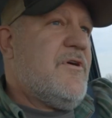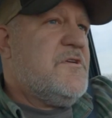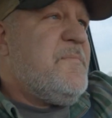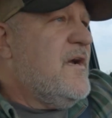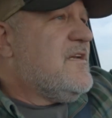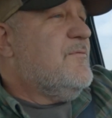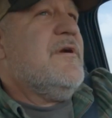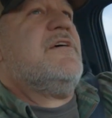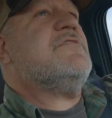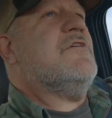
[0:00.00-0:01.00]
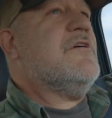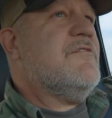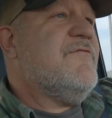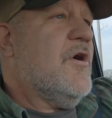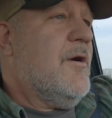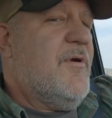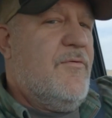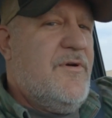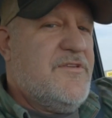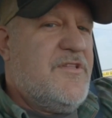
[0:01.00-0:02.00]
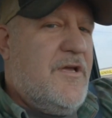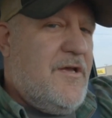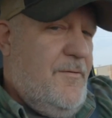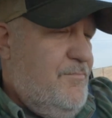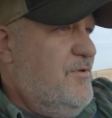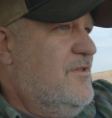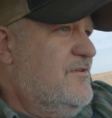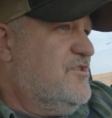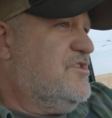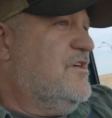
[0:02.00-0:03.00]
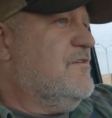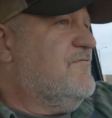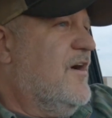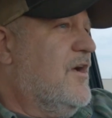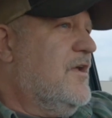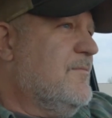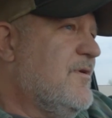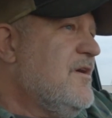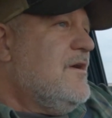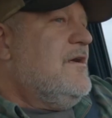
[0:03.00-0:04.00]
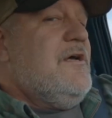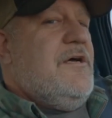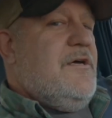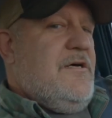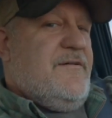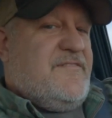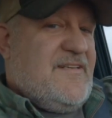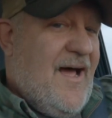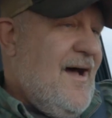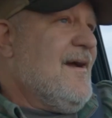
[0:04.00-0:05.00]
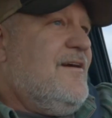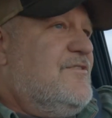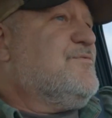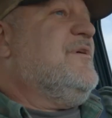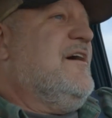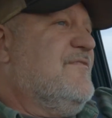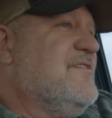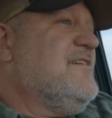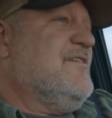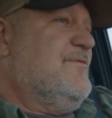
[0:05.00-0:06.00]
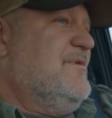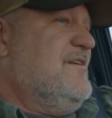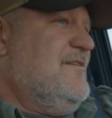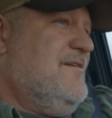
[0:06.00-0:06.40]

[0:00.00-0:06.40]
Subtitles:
expected when I started farming was the sheer volume of tires we have to deal with.